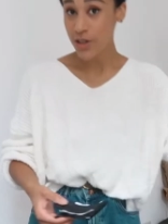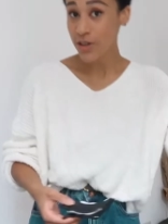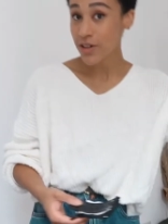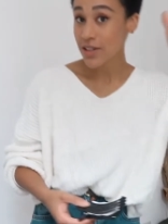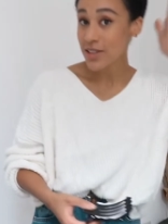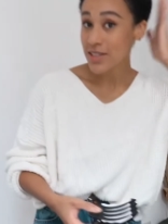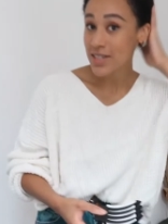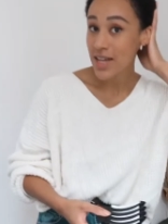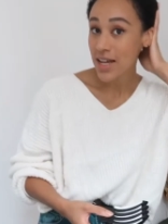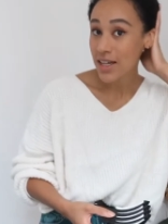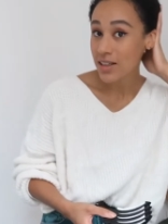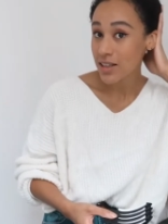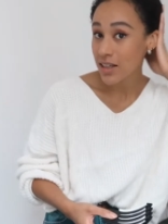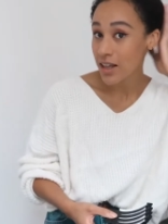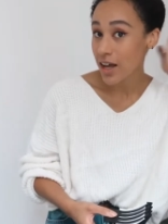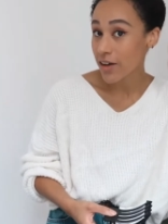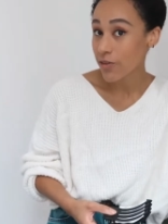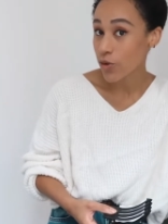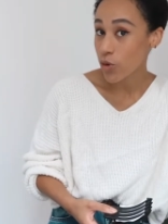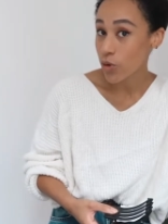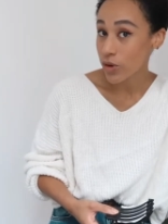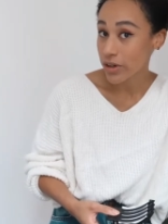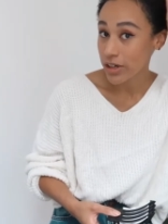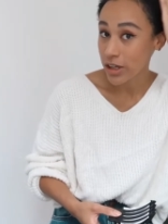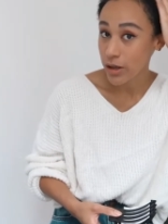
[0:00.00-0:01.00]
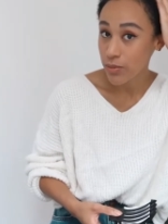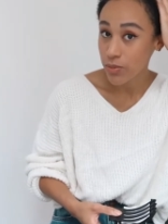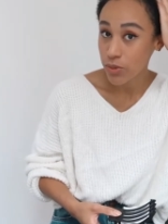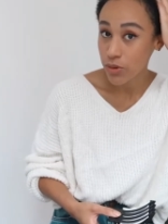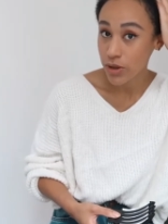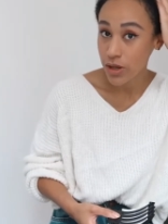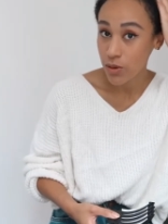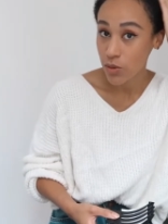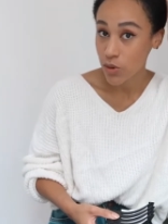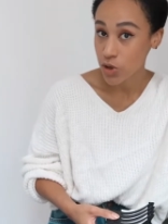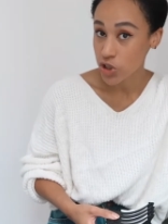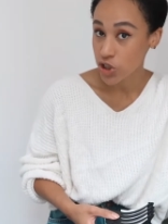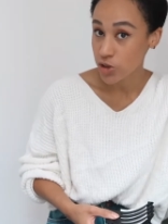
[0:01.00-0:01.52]
you can tell I've already
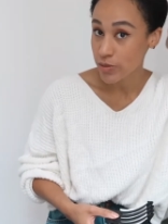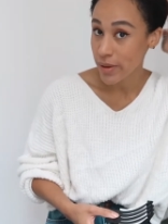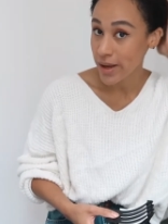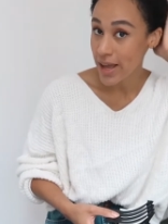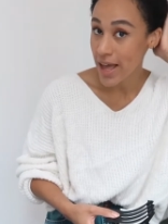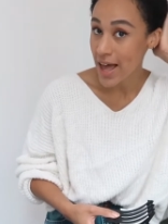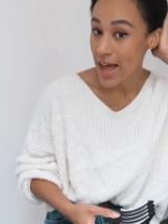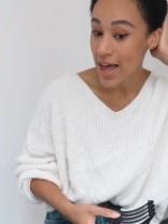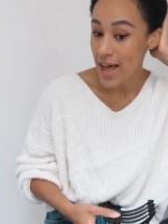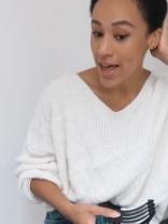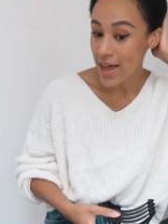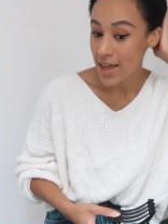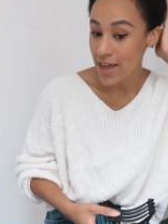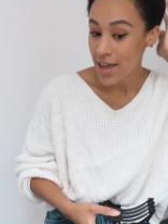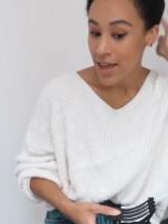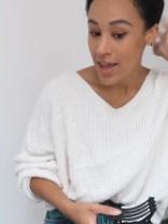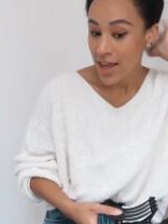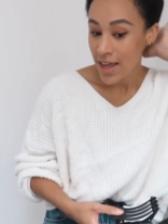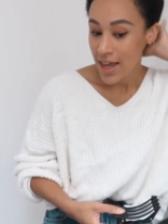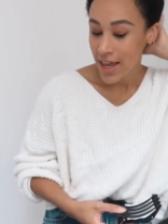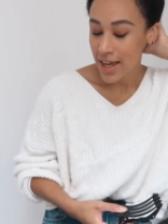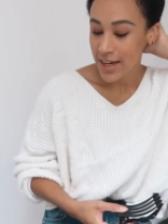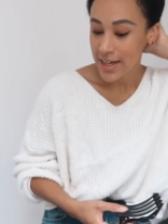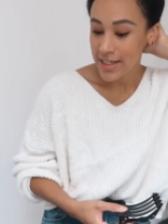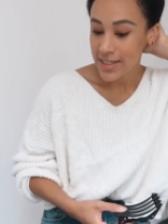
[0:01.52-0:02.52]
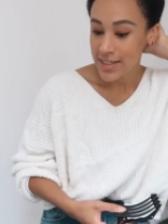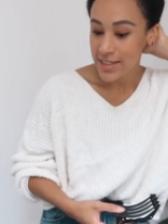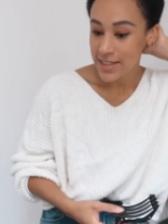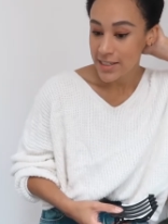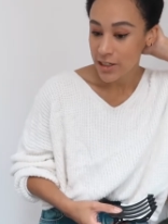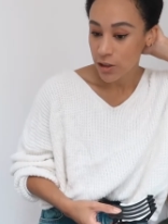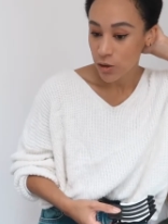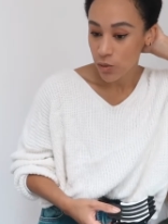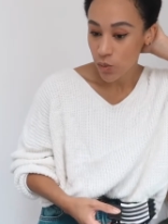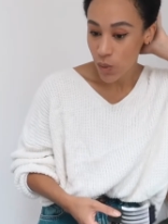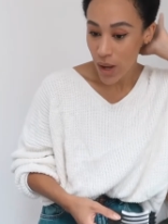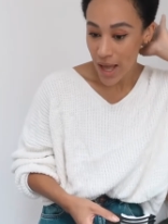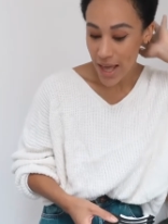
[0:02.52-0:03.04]
pre-washed my hair and it's
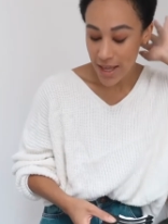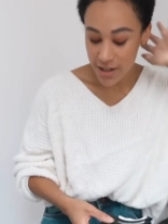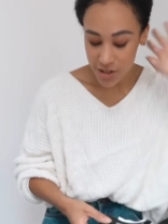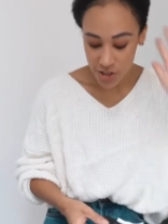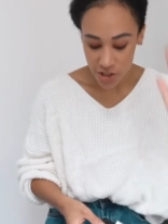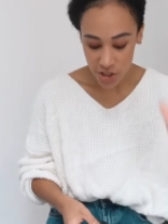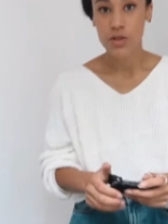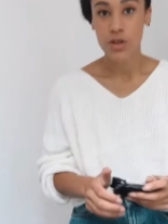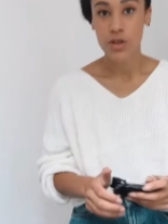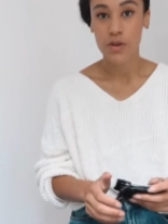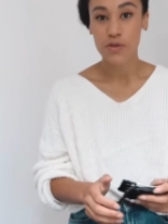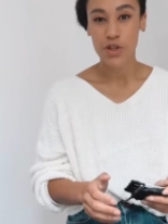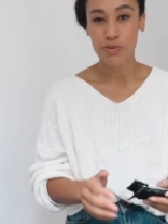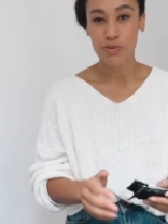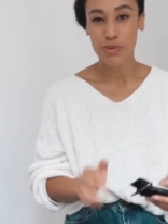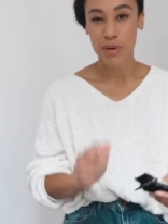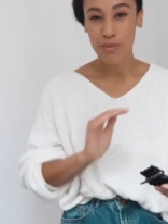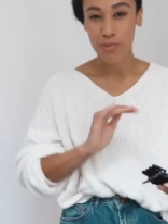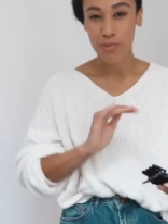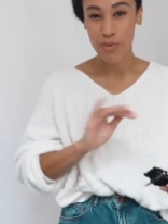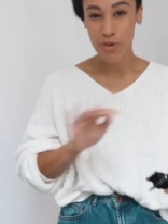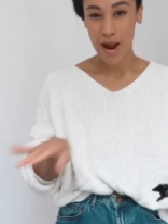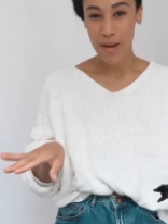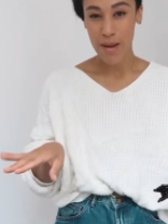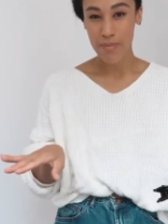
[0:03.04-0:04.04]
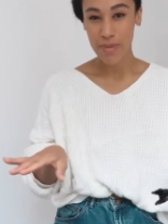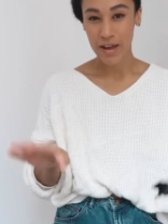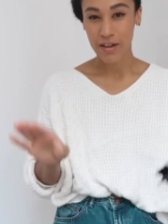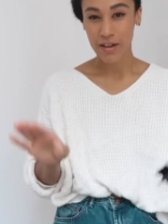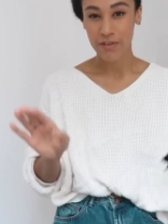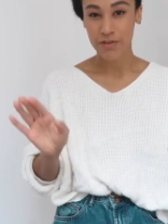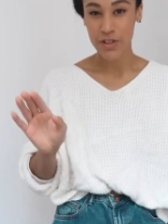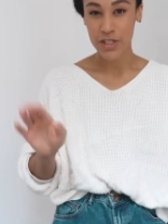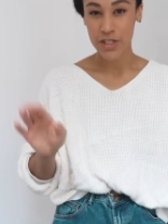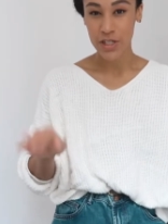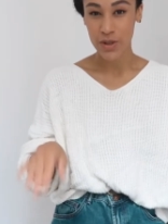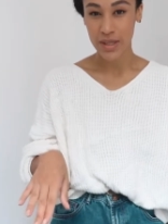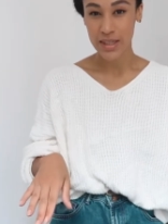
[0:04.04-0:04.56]
still wet, so I've just been
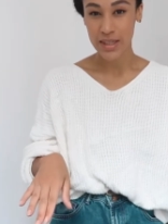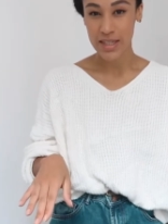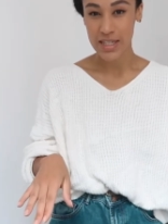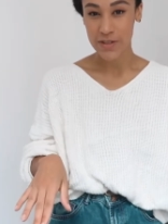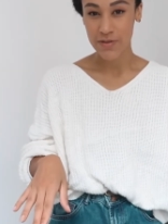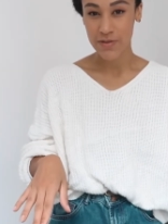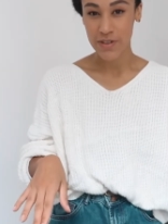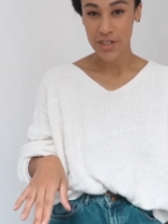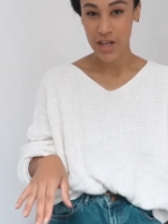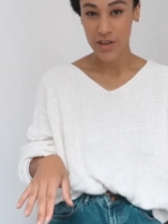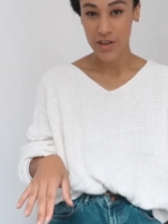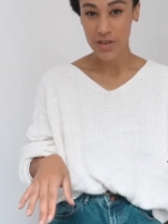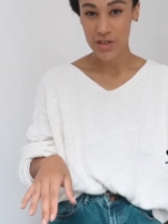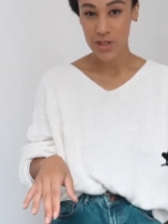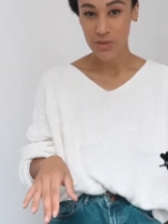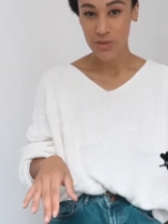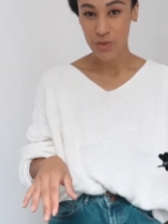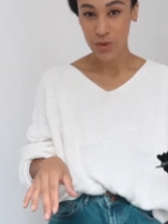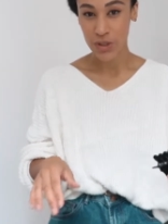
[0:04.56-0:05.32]
prepping for doing this video this